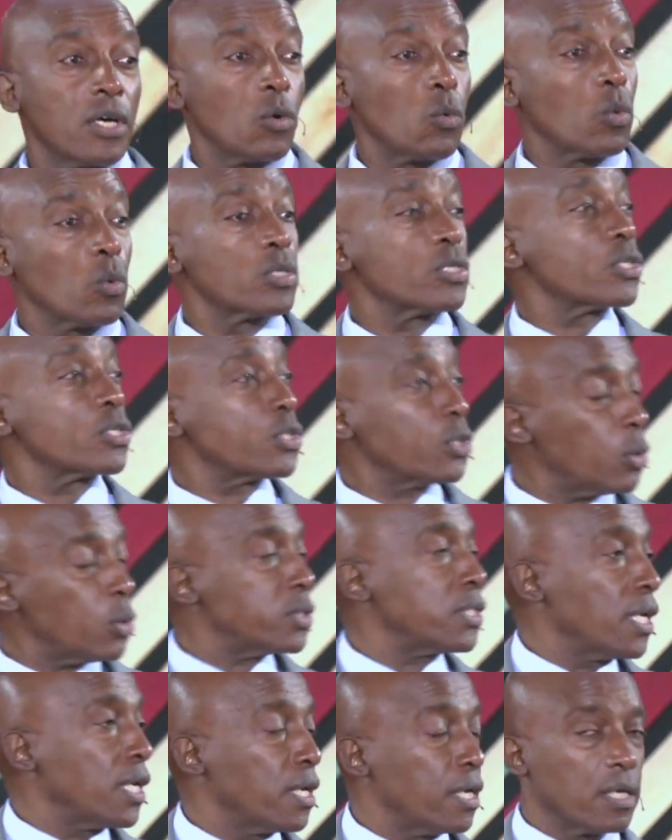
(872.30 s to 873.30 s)
was
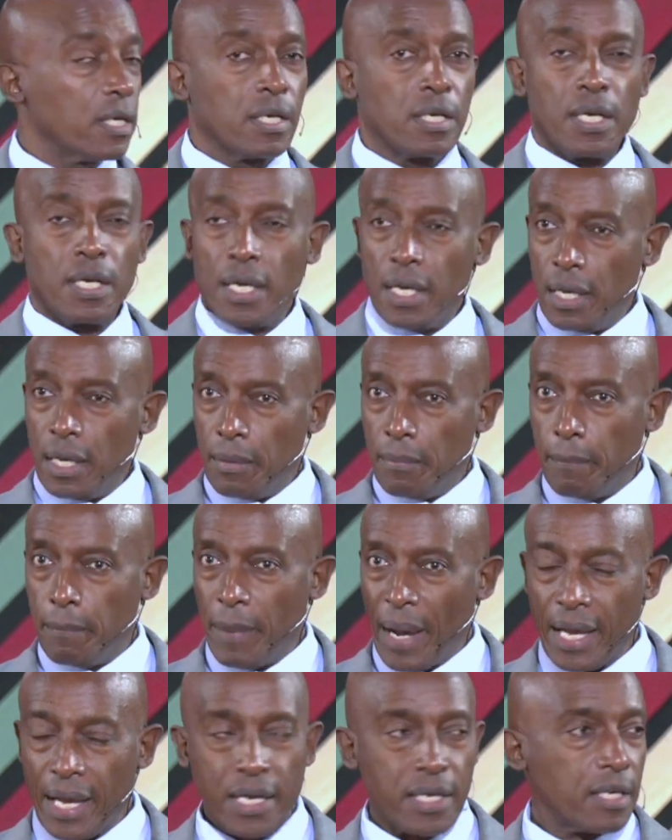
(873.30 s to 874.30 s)
totally
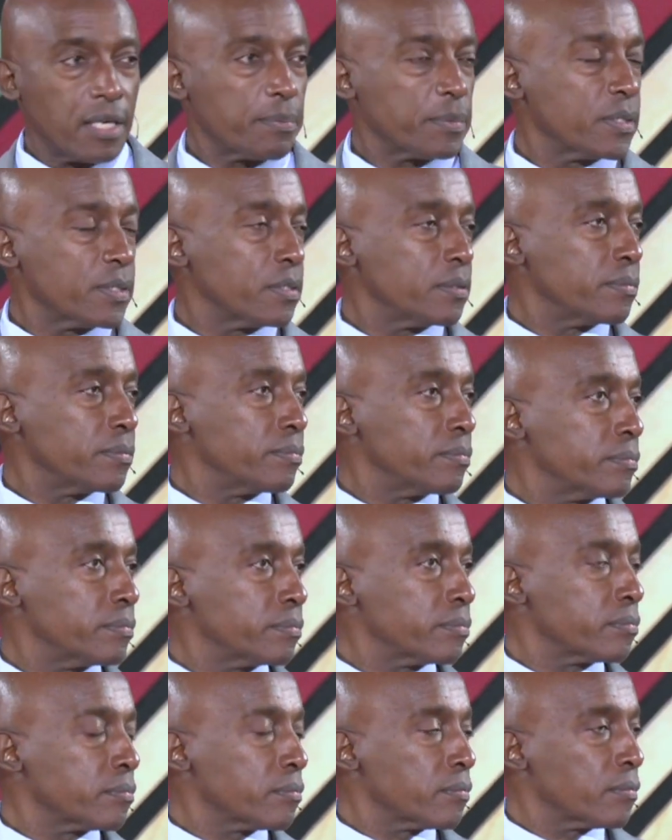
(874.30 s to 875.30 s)
bankrupt.
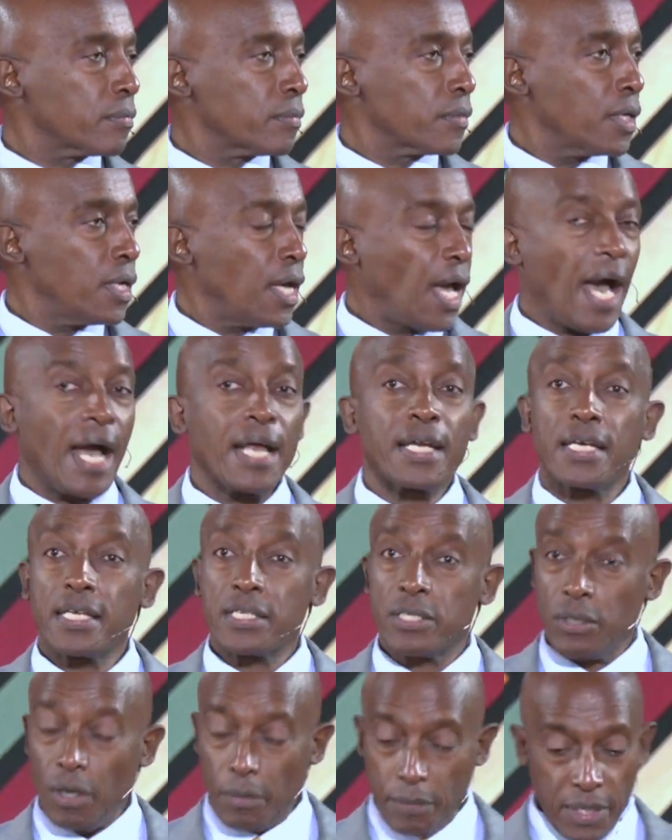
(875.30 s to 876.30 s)
And it's
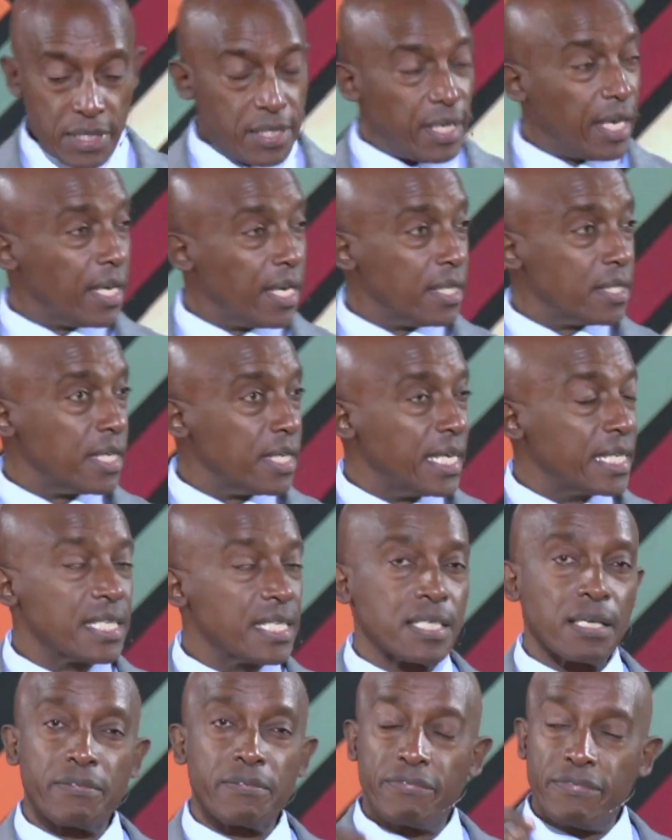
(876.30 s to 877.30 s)
not me saying it, it is
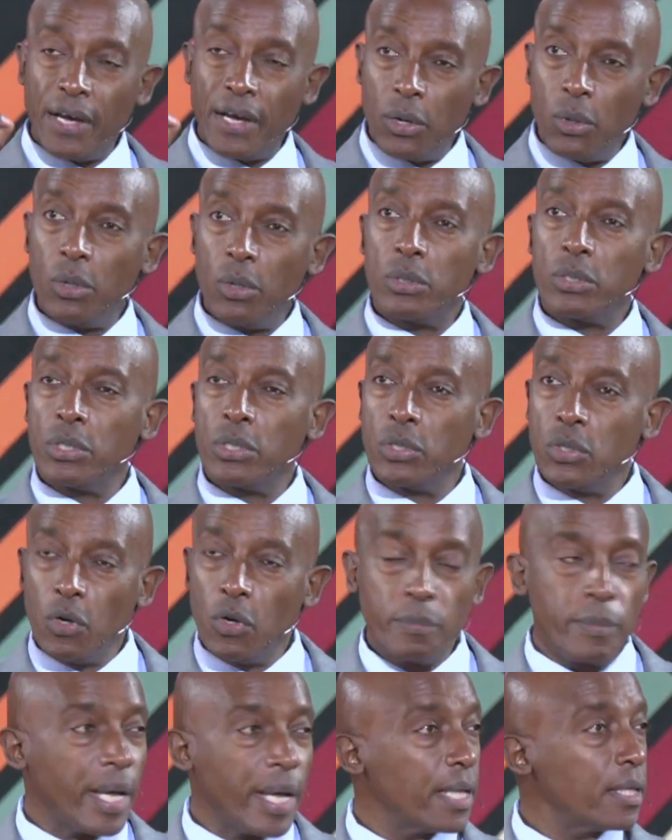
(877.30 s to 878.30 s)
a fellow
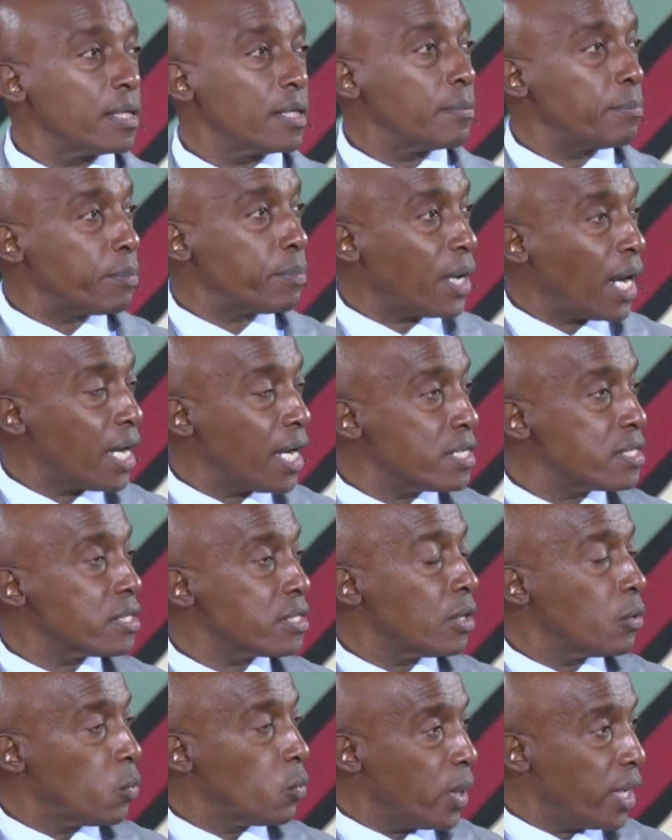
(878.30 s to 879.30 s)
Nobel Prize
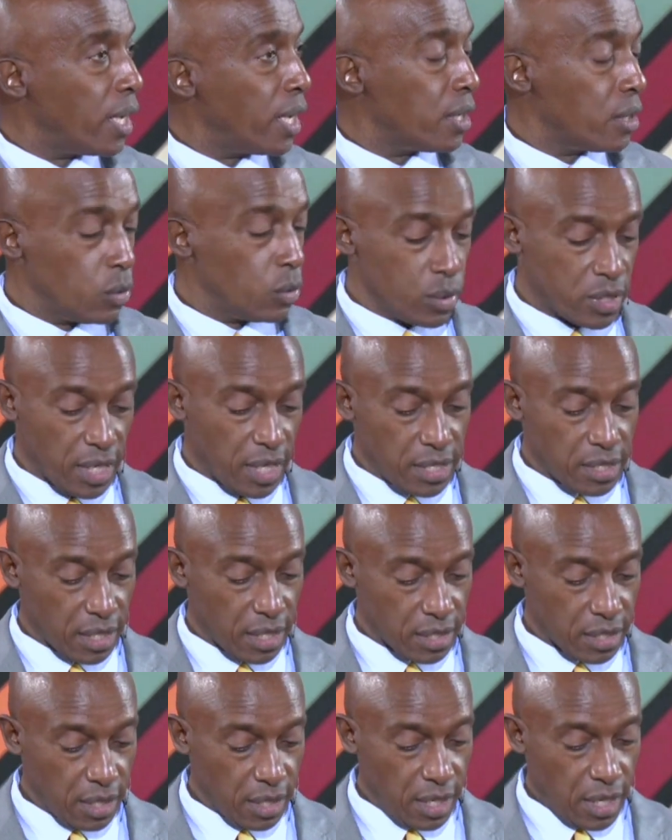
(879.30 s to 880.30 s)
winner who says
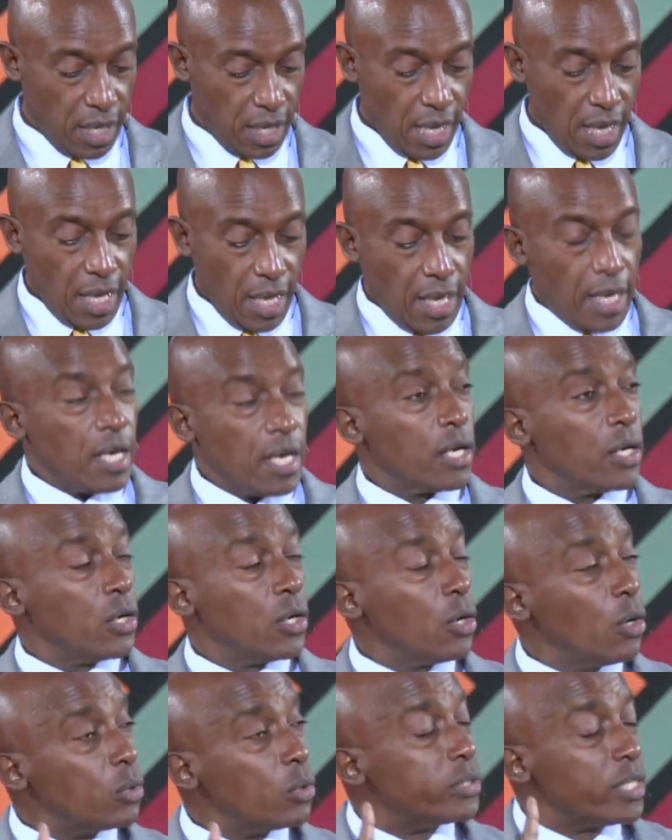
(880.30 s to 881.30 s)
this.
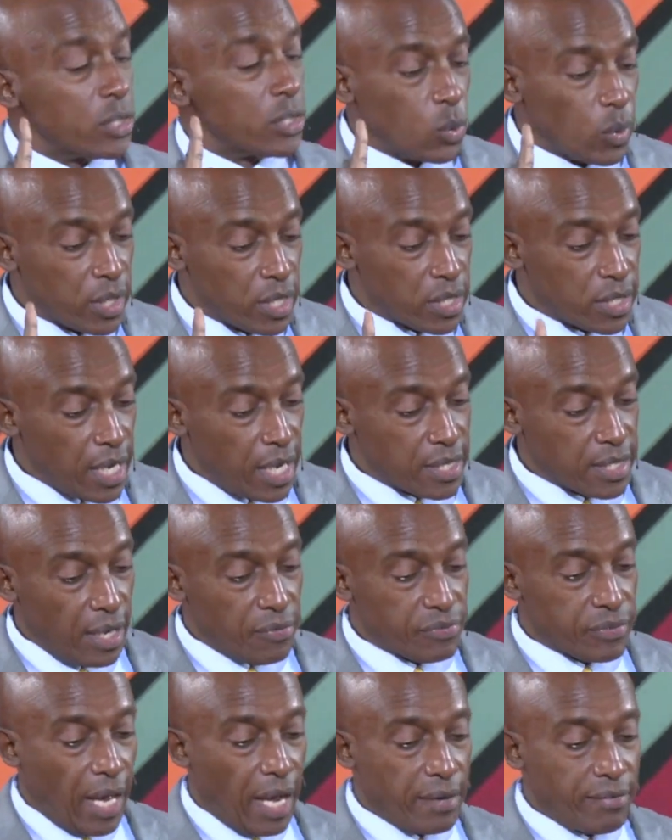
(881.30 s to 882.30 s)
Notice what he says,
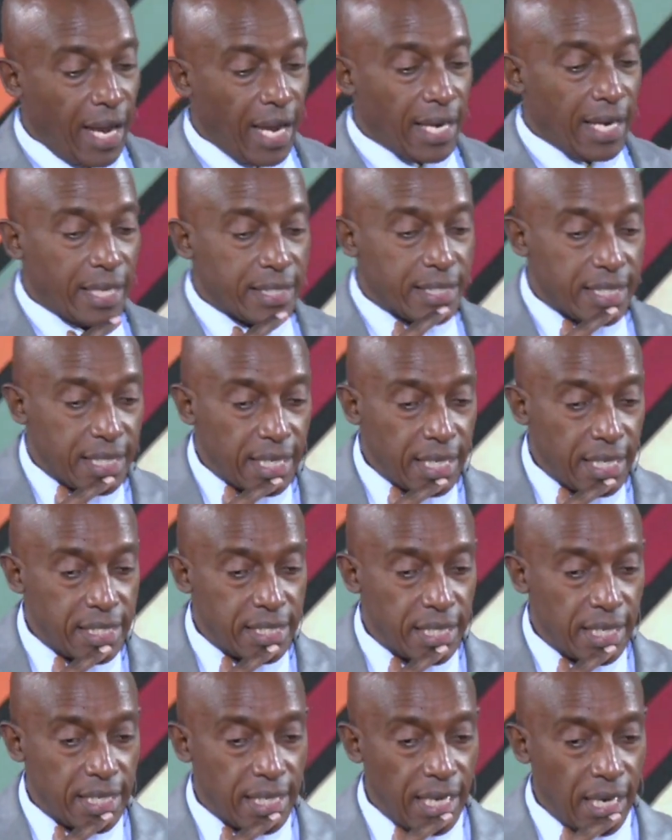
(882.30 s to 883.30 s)
I've, I've highlighted it
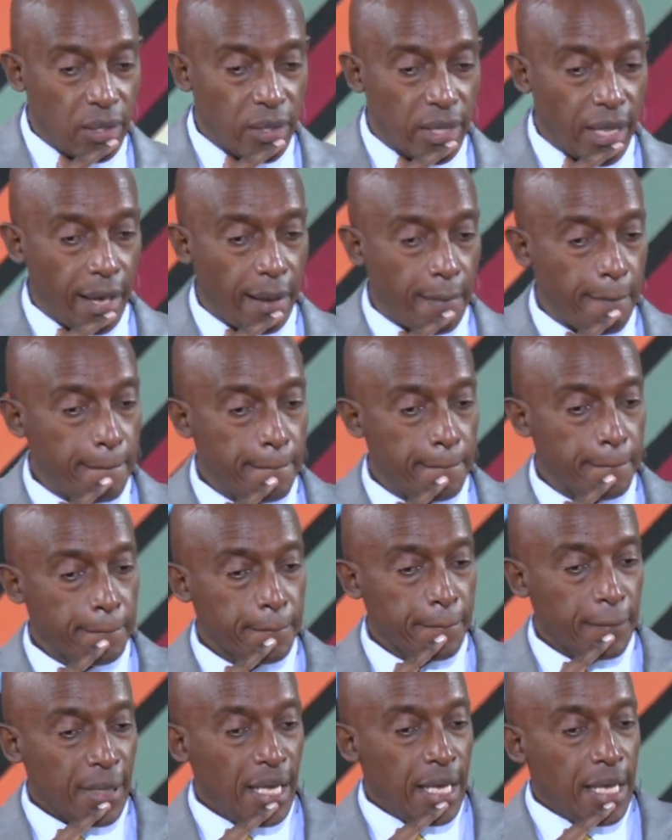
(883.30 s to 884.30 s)
in yellow there,
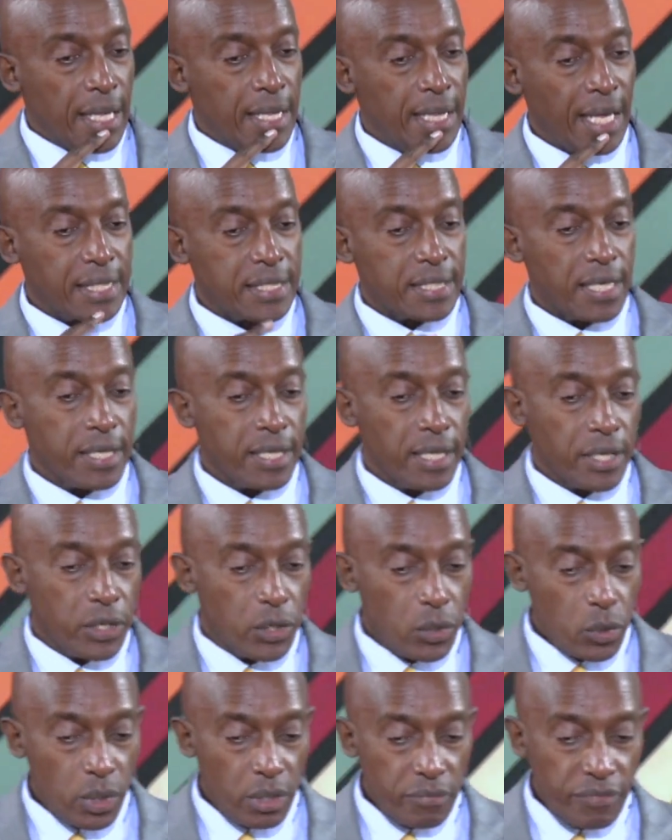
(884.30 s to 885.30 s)
that the
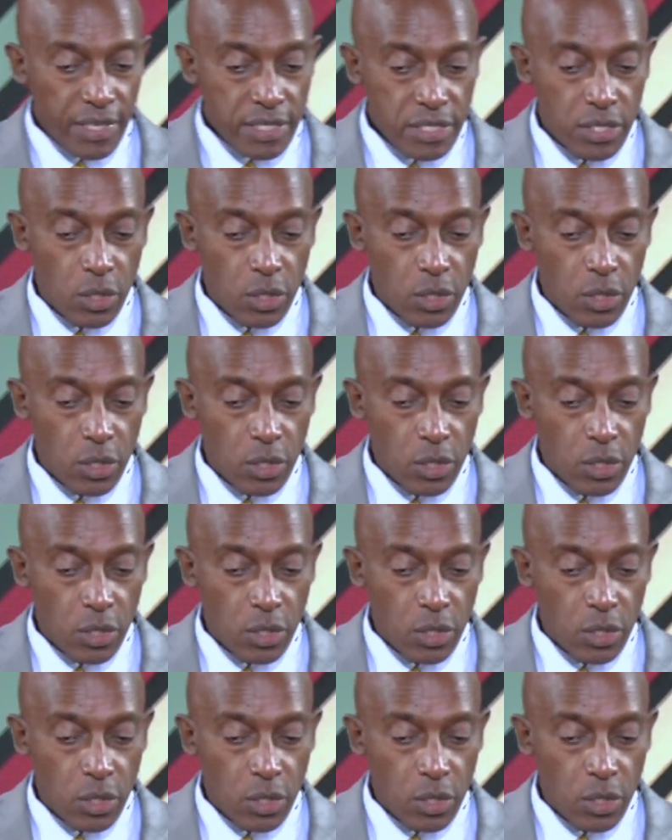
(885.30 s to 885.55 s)
universe